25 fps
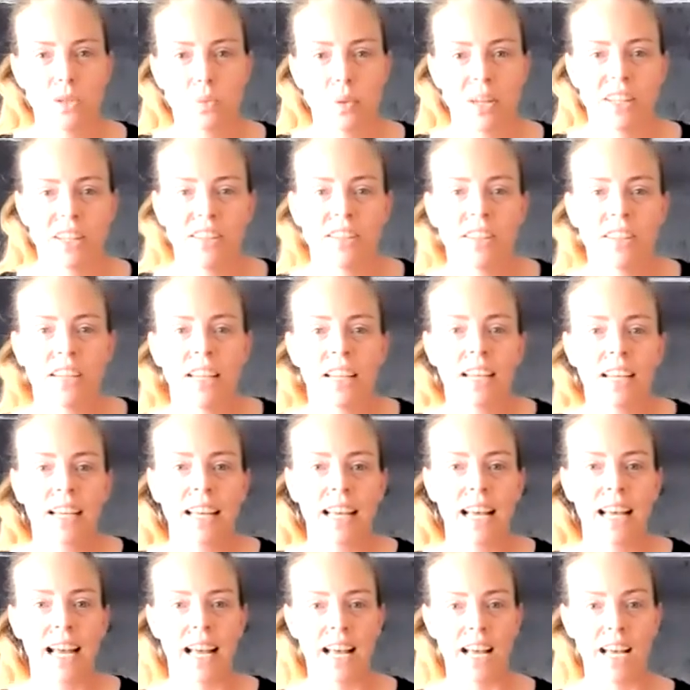with
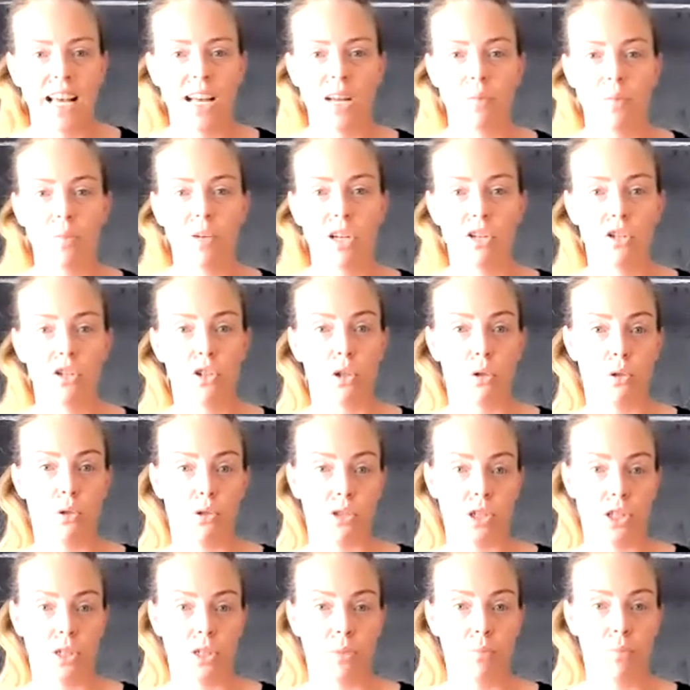a
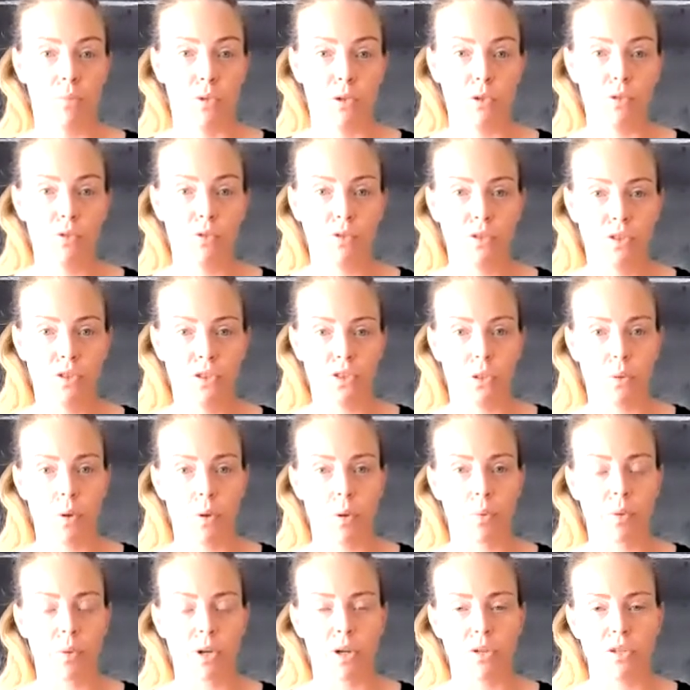shoulder move. So
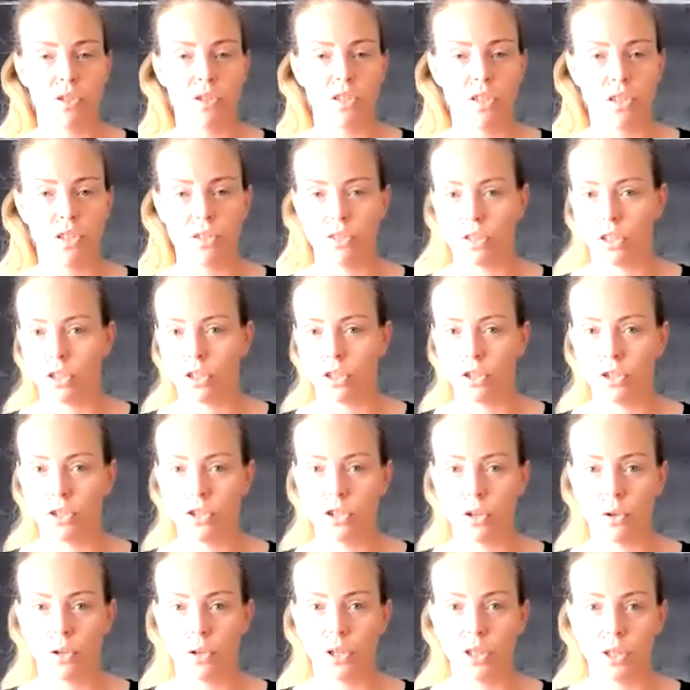what we're going to do is I'm going to
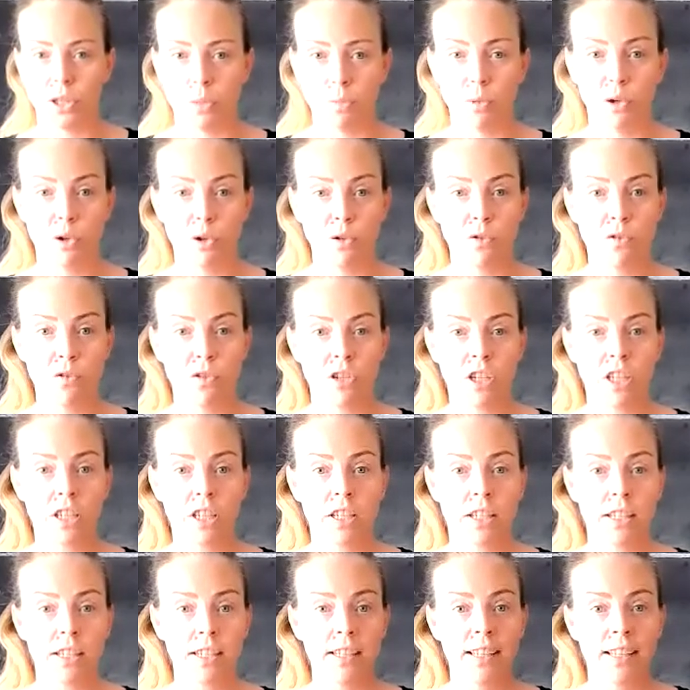show you the move
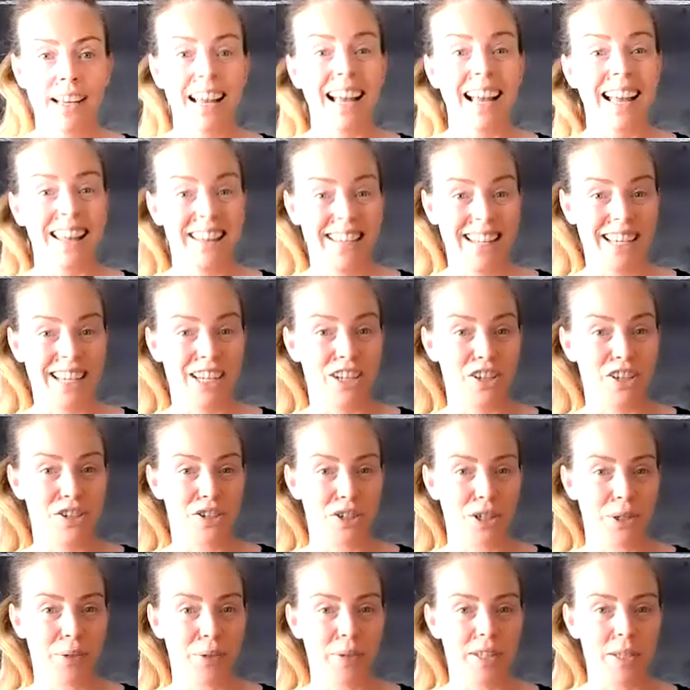and then I'll show
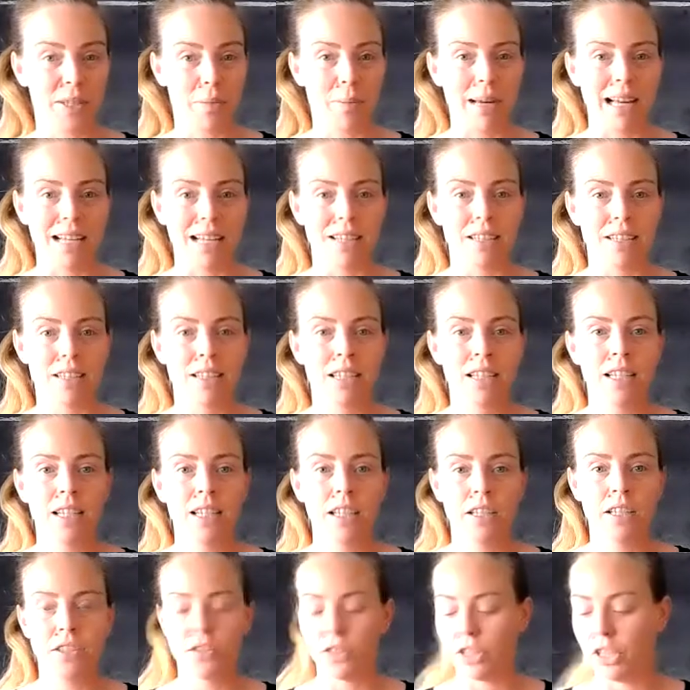you with the band.
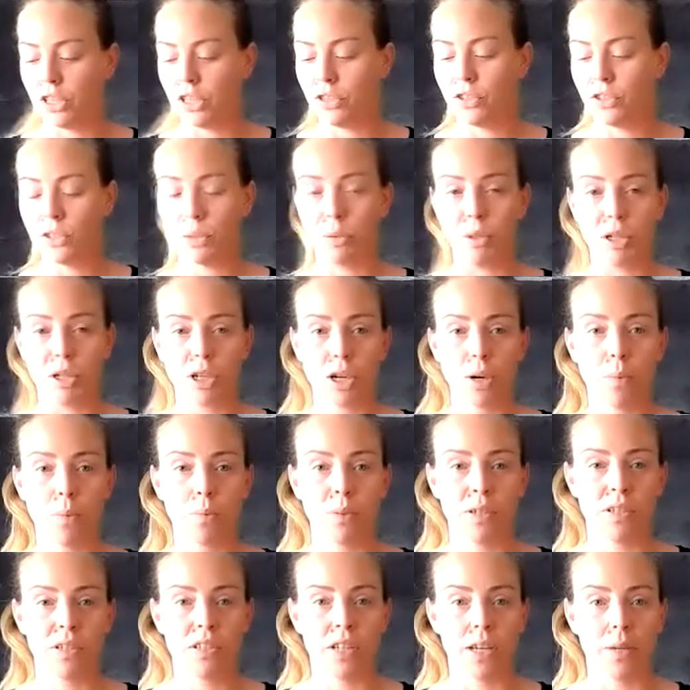So you'll do it a couple
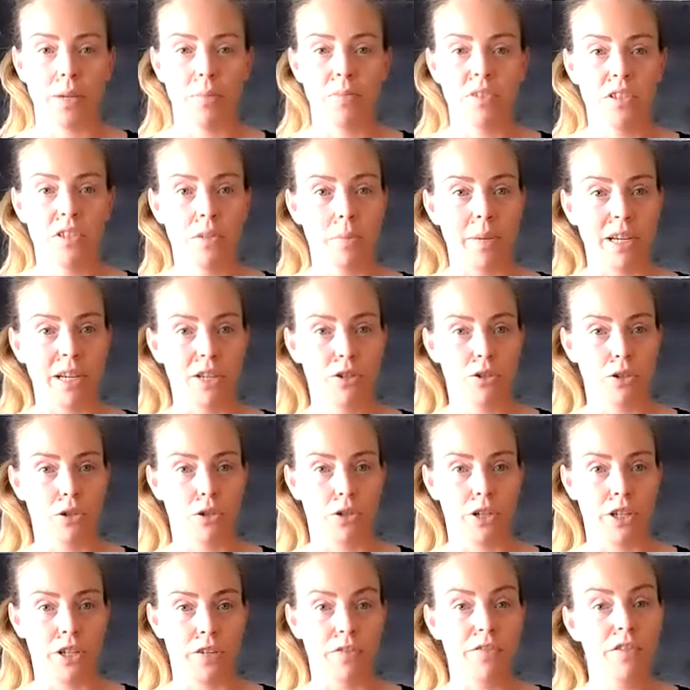of times to make
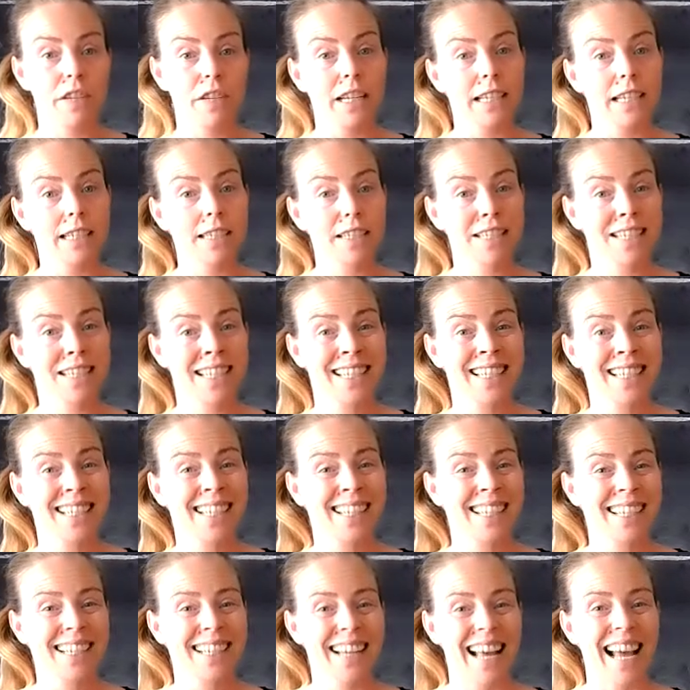sure you feel it
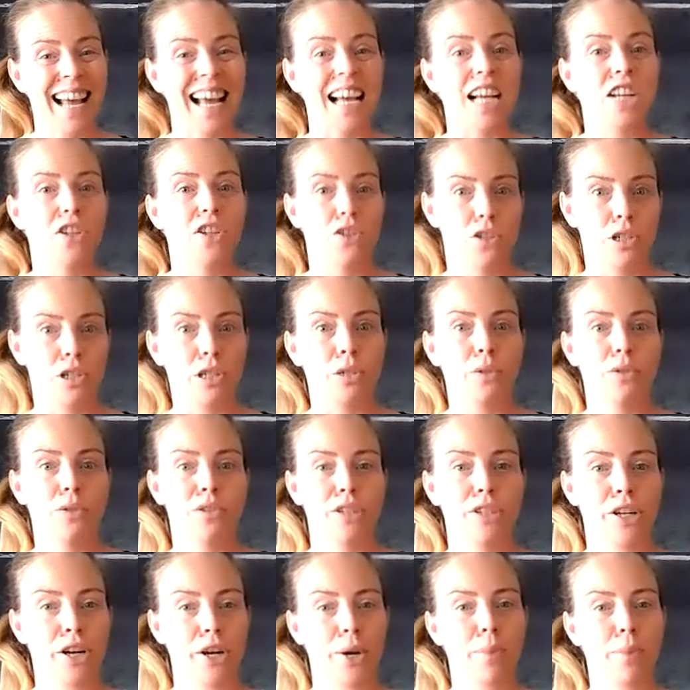and you're
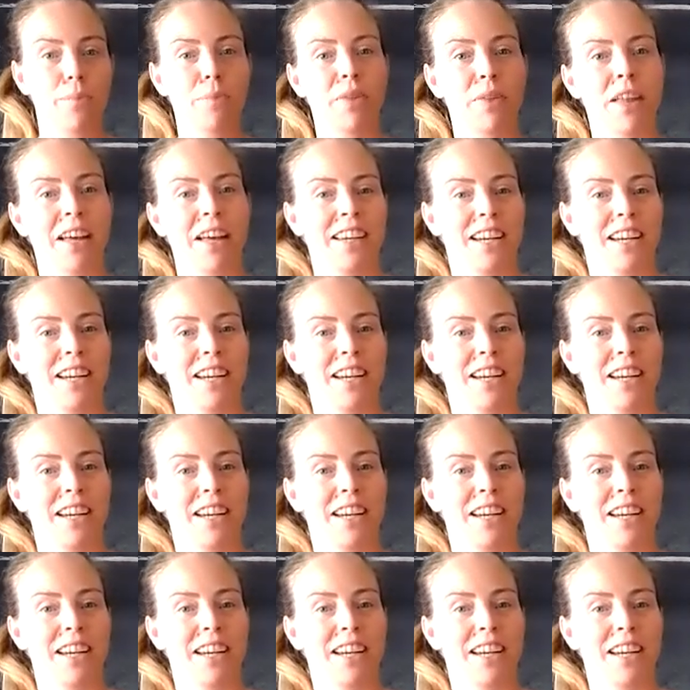loosening up that